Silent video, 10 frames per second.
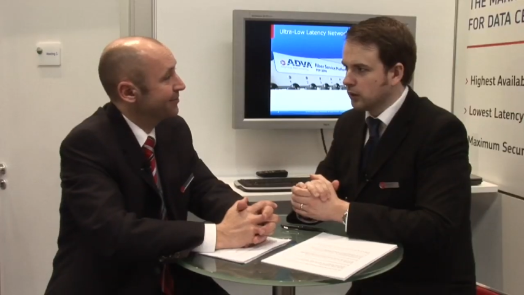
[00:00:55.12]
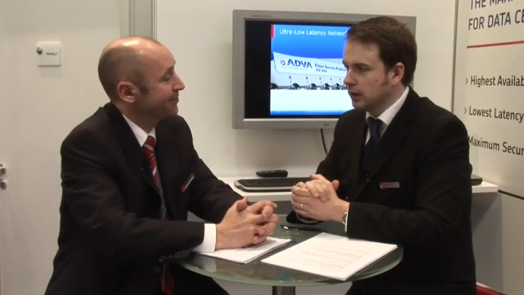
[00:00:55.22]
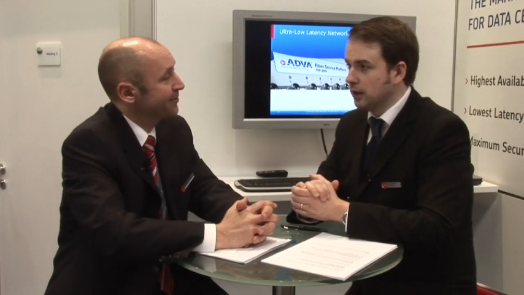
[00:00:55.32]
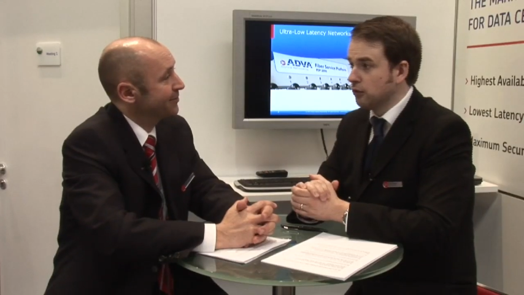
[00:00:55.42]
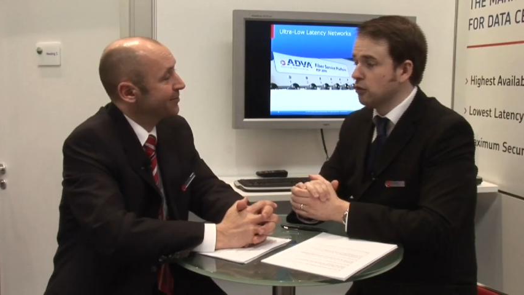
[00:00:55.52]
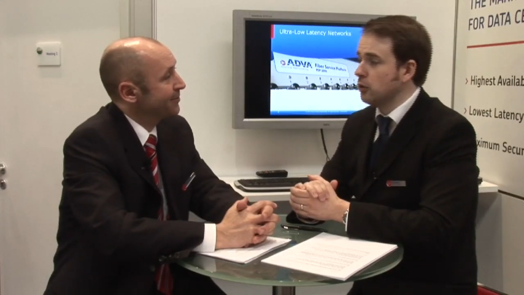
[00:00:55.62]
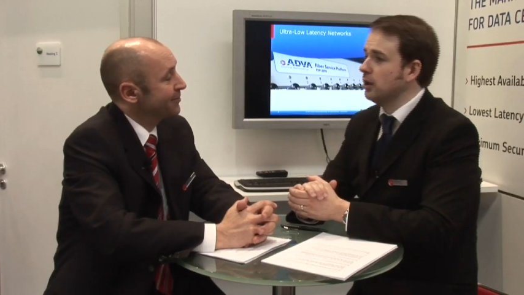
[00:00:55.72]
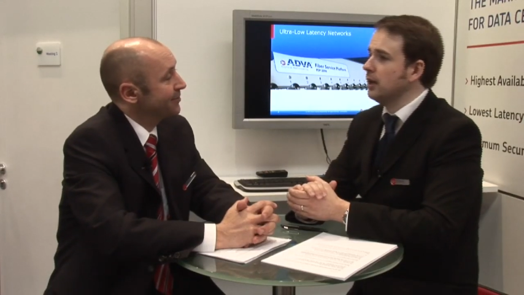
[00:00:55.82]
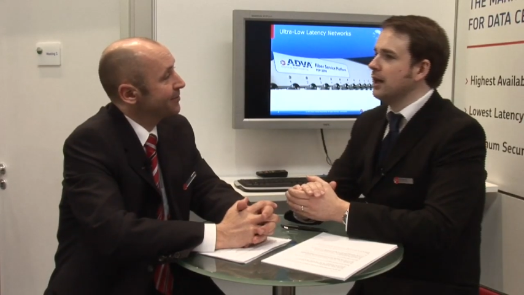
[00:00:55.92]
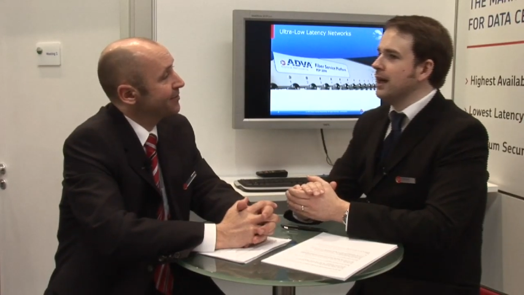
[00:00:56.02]
Speaker 1: Okay, true.
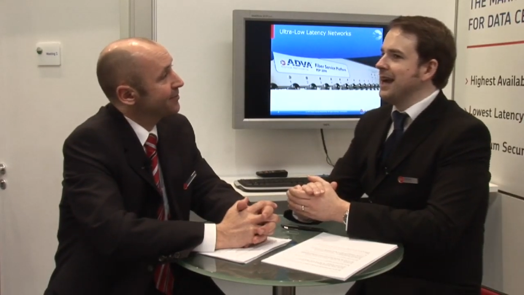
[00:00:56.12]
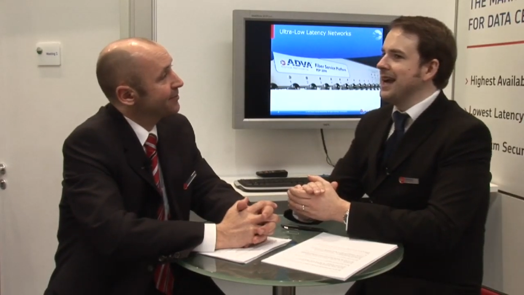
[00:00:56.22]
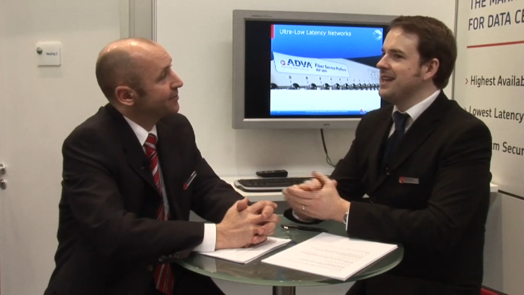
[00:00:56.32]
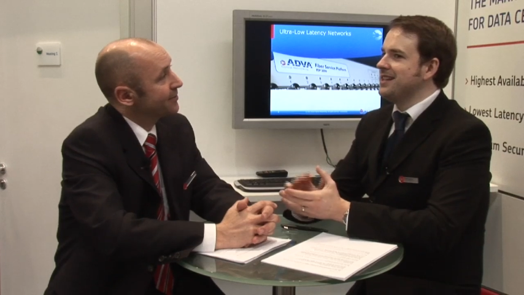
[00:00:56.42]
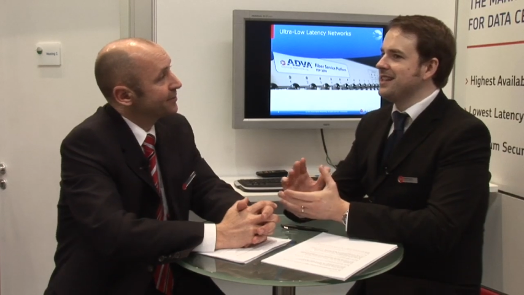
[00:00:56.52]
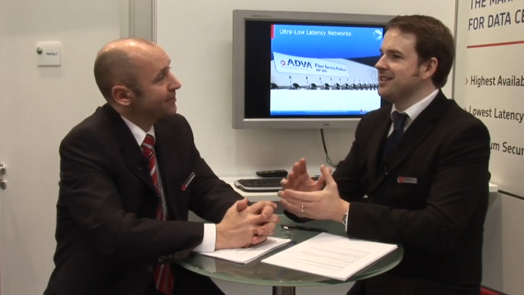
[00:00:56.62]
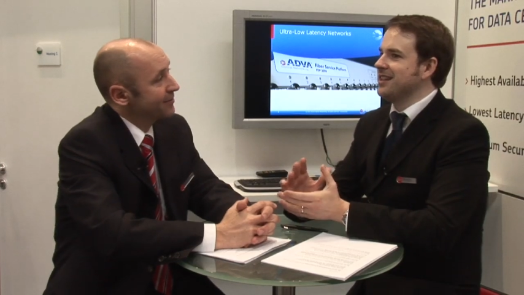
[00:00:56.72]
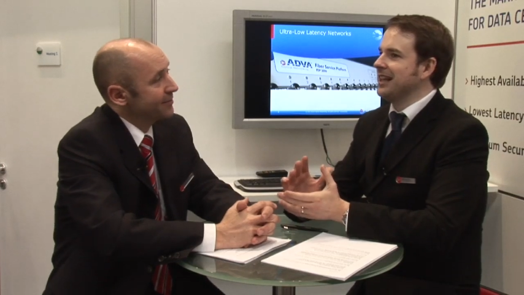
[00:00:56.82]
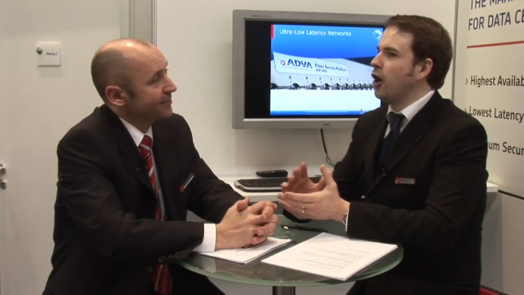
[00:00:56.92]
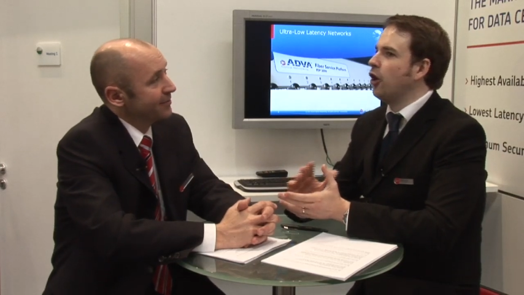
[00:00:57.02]
Is it
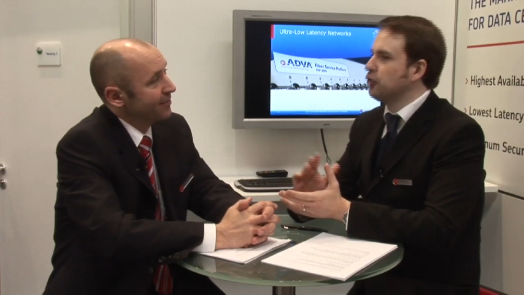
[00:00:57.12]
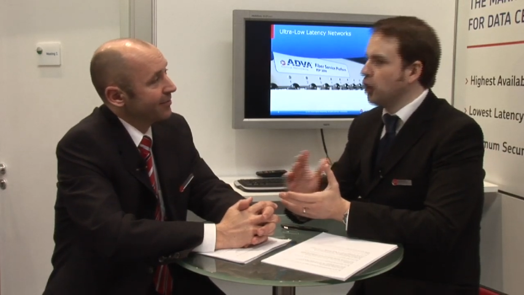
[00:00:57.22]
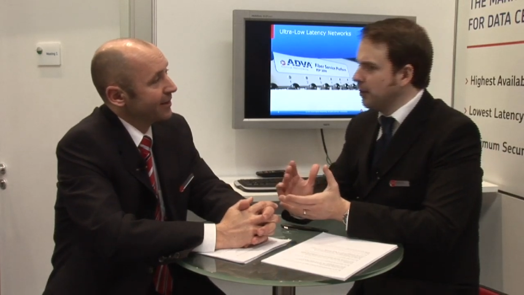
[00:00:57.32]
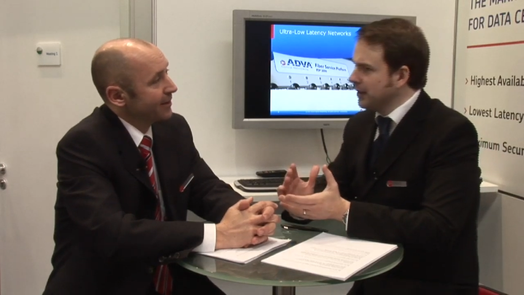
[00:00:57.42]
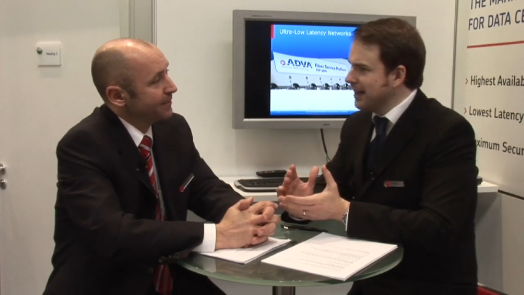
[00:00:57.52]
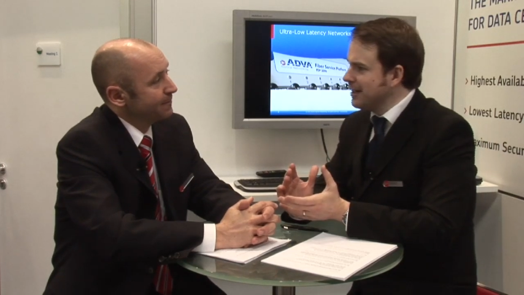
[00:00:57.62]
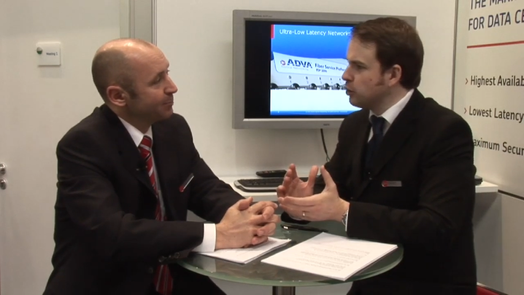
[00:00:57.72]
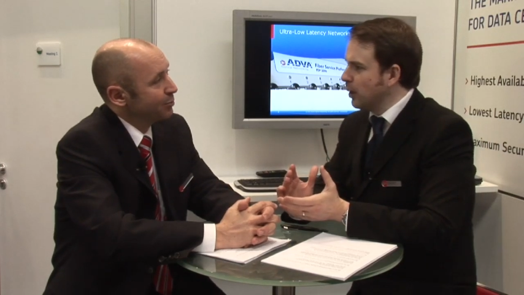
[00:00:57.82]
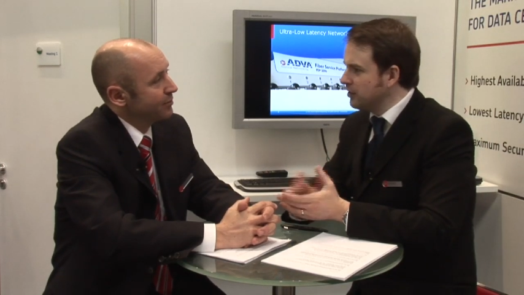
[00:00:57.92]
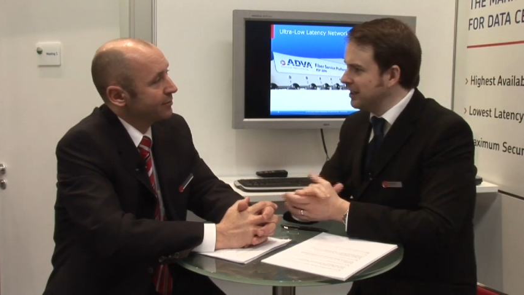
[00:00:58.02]
still a hot topic then in
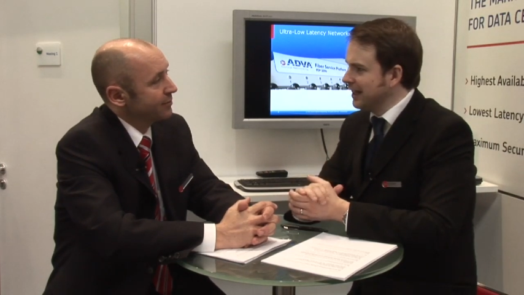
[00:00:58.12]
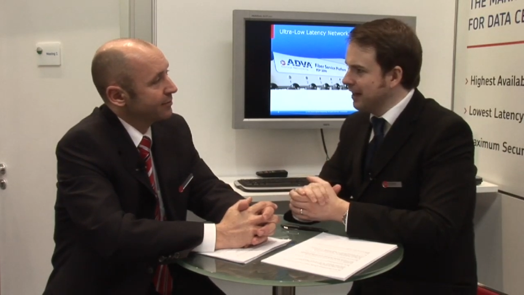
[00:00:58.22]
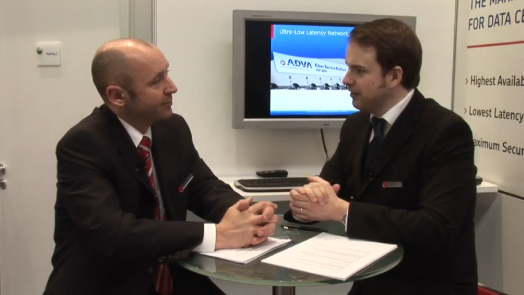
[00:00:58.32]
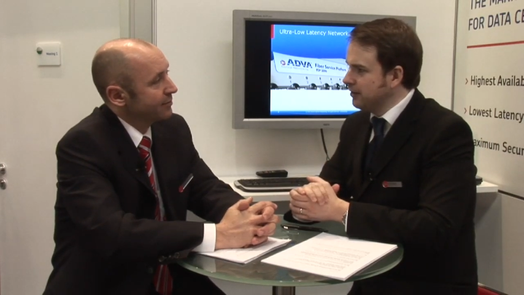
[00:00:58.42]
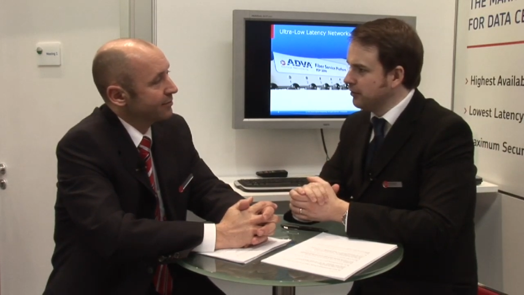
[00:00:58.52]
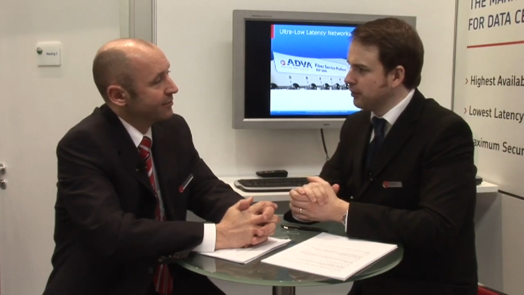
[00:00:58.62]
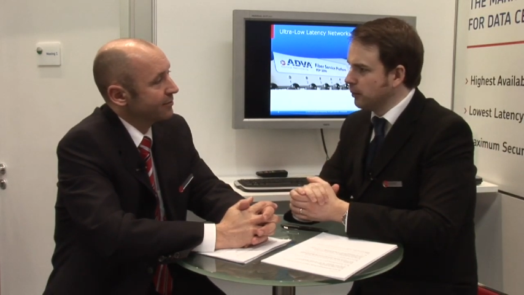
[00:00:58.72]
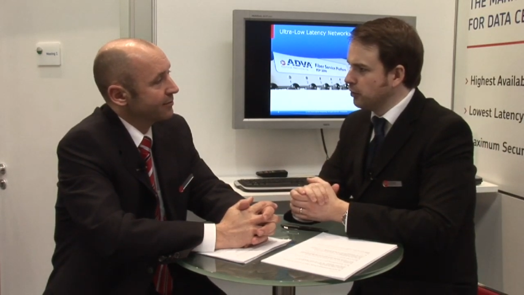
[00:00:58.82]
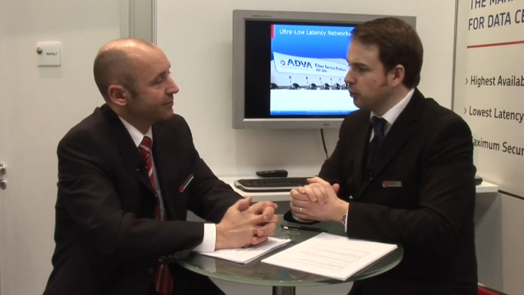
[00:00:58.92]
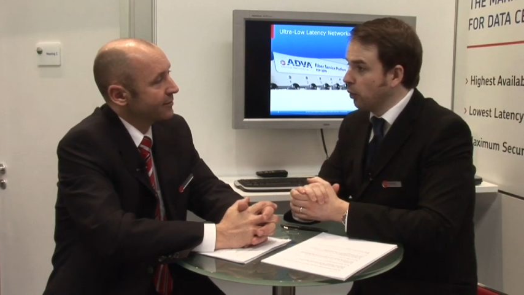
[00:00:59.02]
2011?
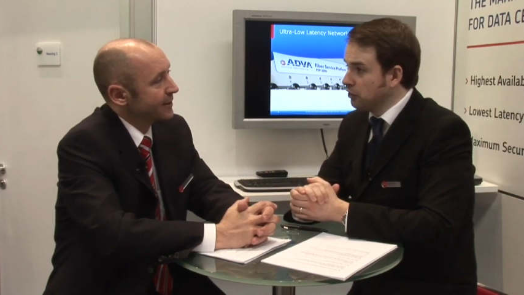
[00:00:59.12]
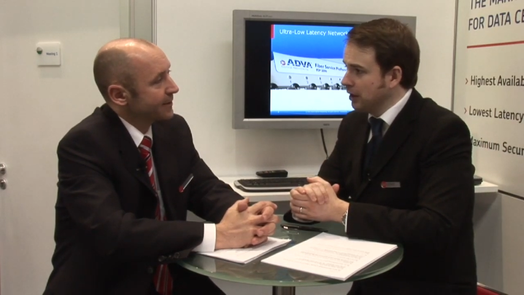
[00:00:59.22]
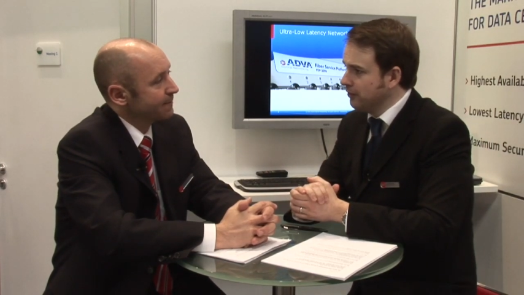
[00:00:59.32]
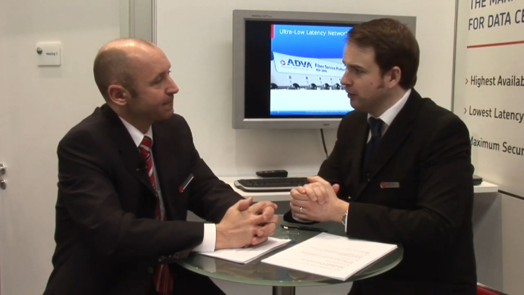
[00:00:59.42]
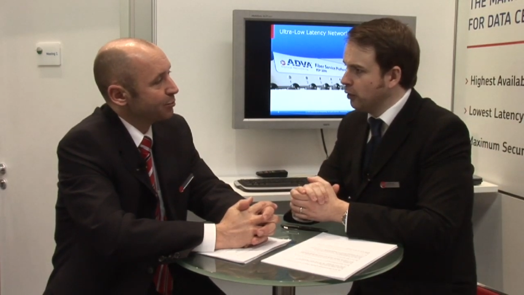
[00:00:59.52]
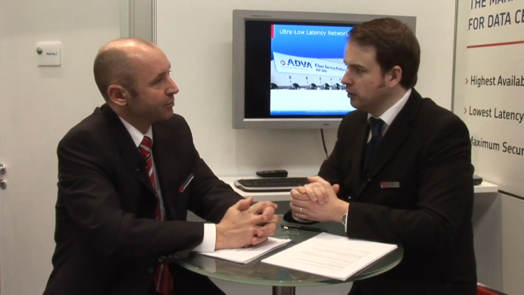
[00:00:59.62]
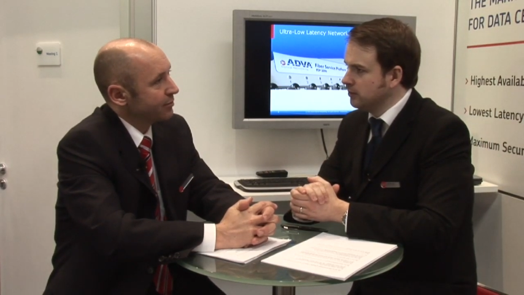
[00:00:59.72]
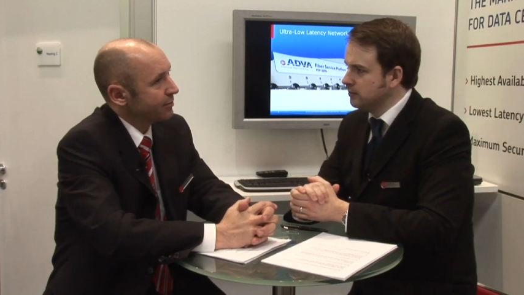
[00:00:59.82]
Something we should watch out for?